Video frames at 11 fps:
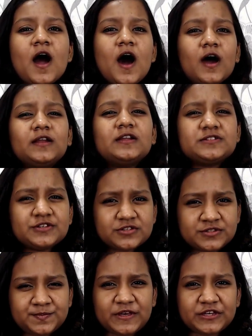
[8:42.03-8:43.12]
Unless your
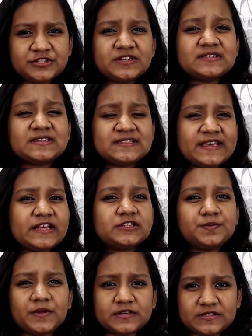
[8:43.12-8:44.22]
speech is a sales
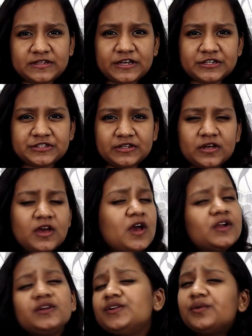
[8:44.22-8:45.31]
presentation,
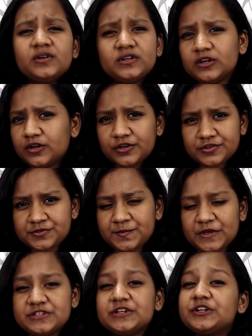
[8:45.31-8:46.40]
don't turn your
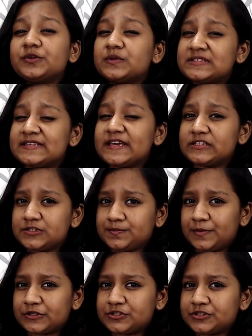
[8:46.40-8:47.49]
speech into a sales
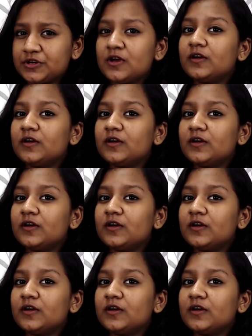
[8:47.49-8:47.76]
pitch.